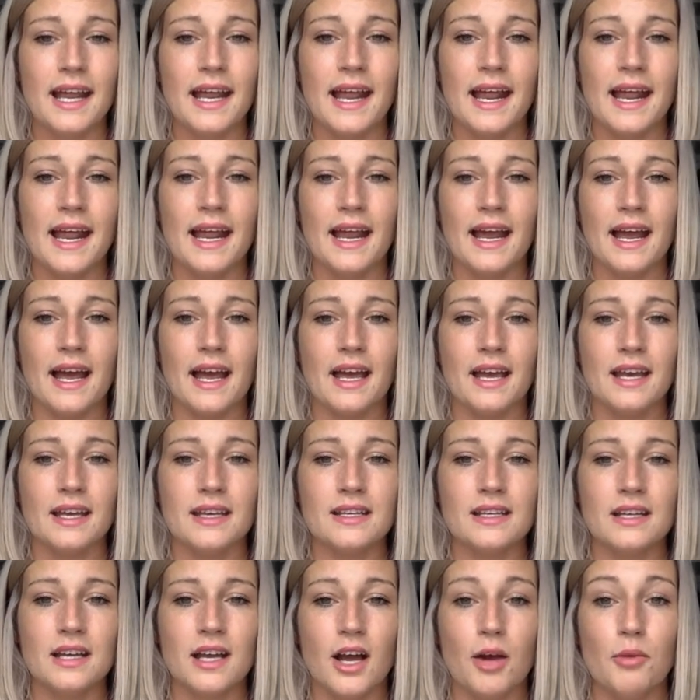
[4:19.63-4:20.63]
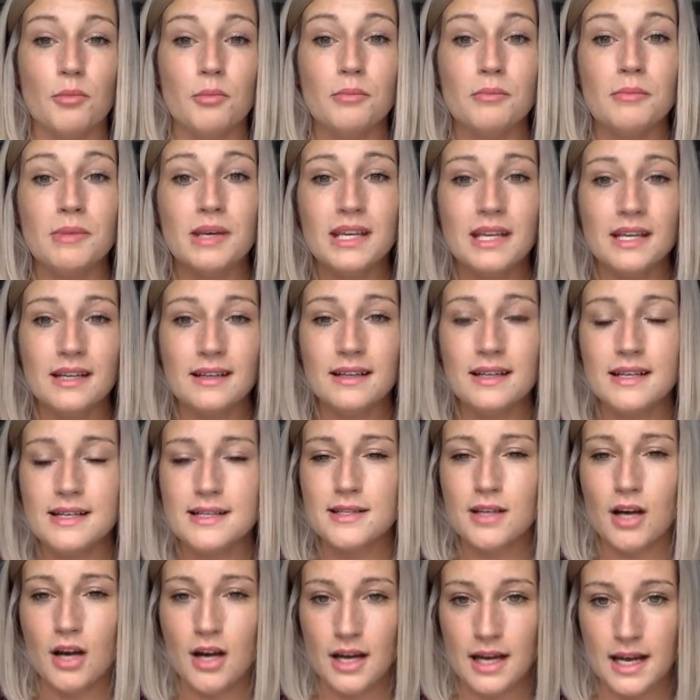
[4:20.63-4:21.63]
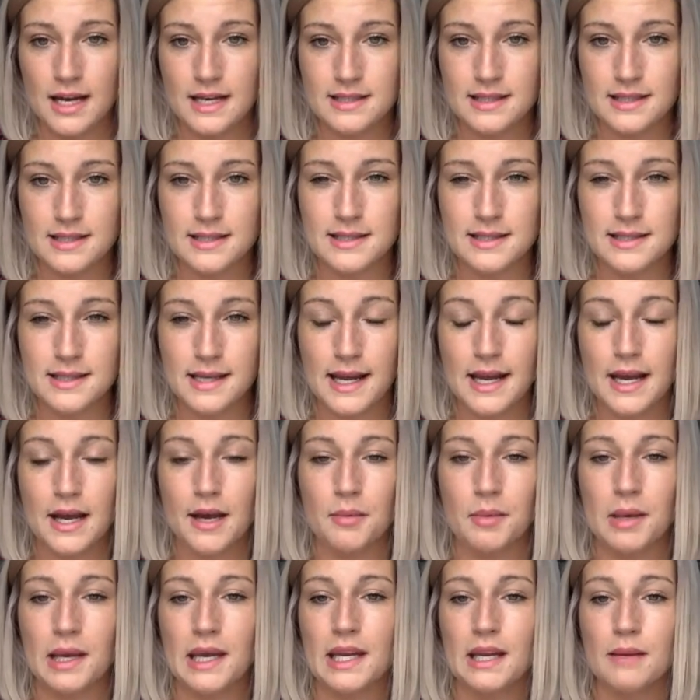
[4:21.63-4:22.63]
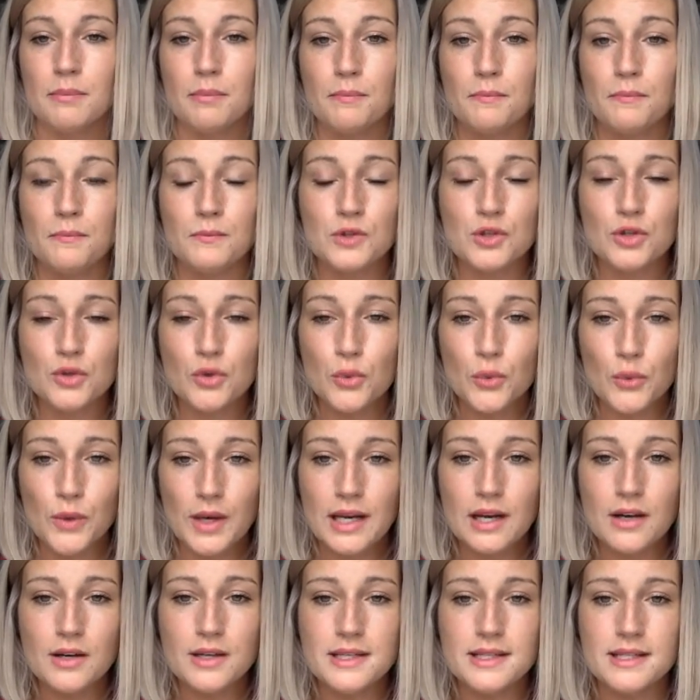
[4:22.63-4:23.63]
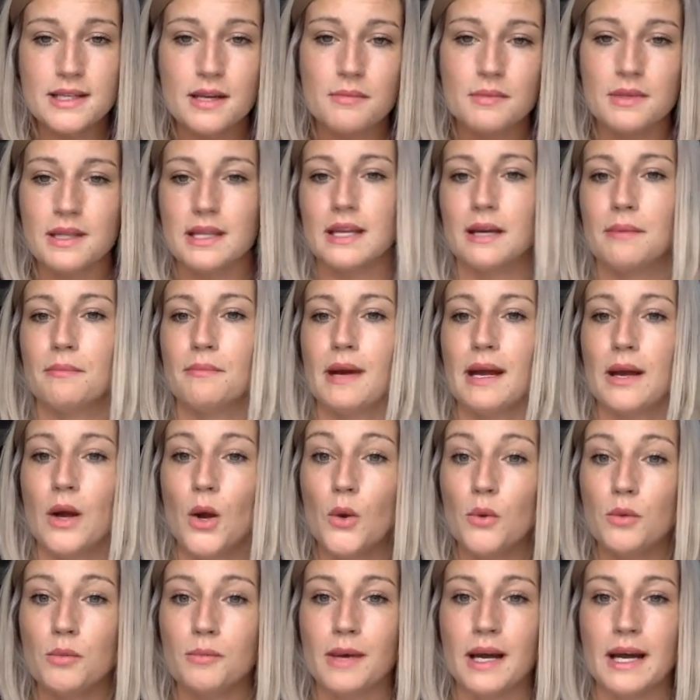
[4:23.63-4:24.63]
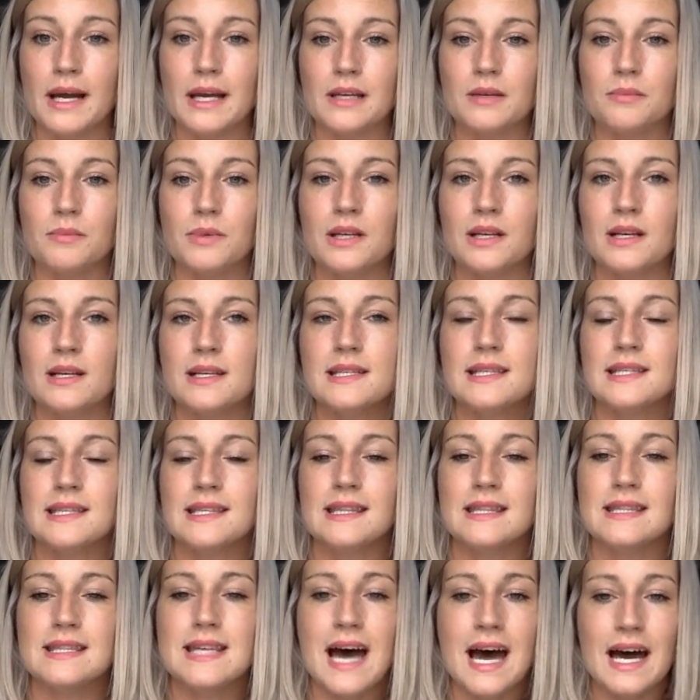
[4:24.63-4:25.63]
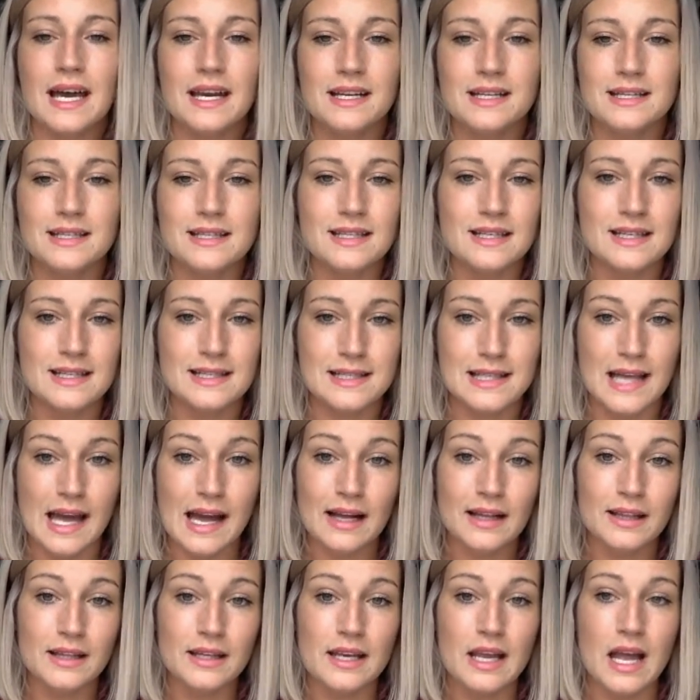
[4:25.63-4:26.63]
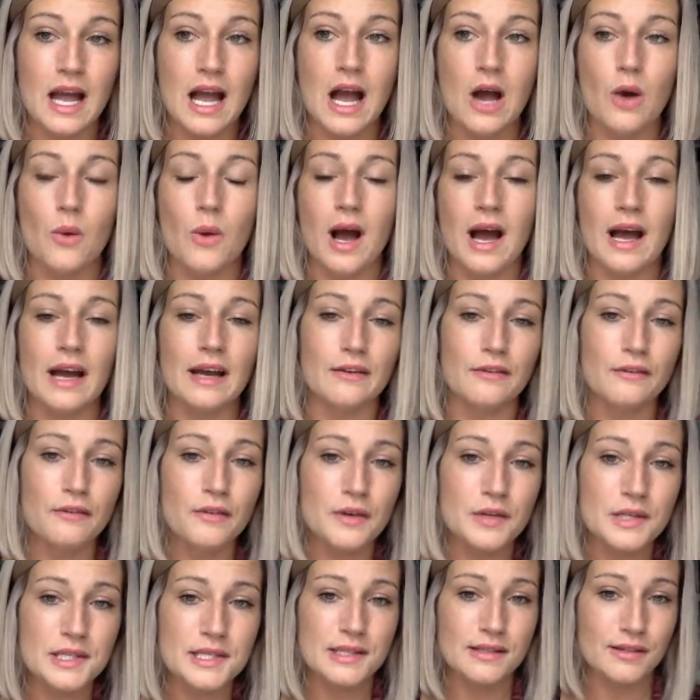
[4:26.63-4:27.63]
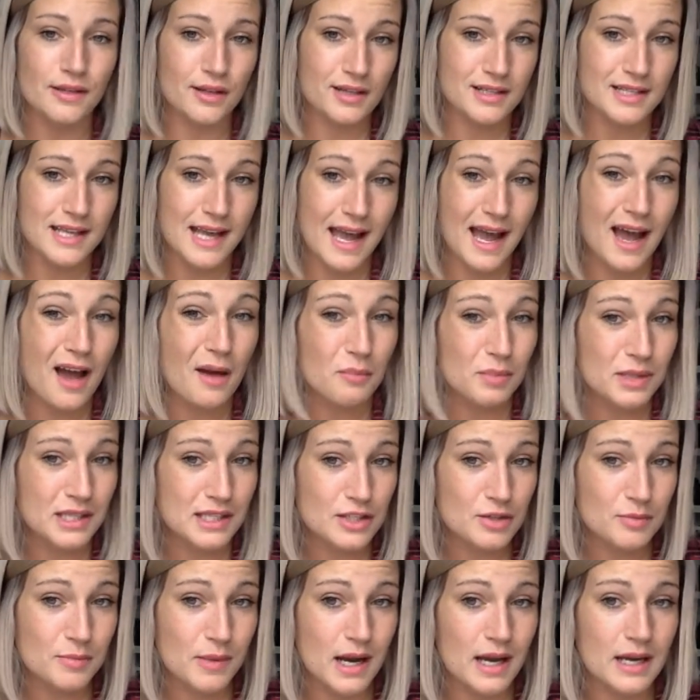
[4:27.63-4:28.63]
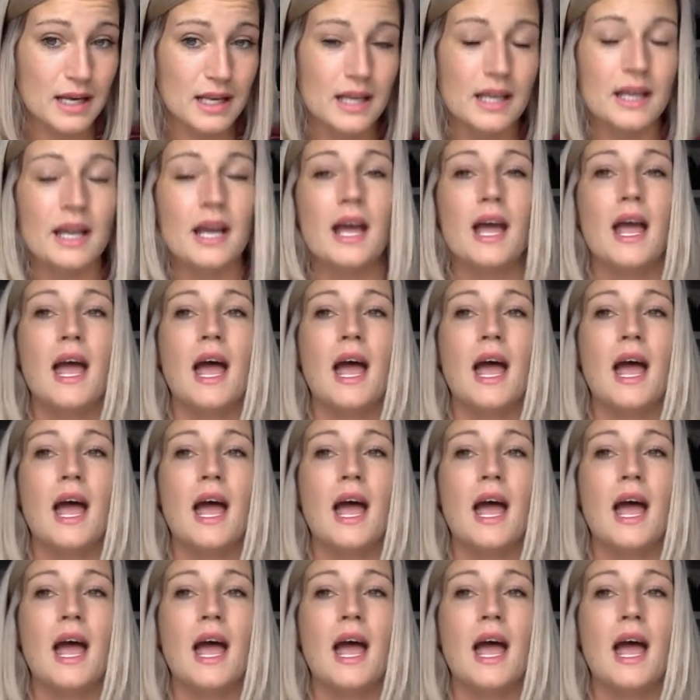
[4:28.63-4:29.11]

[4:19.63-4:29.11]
and immediately saw it as a scam, and it triggered something in my own mind, because that is exactly how I first looked at Beachbody.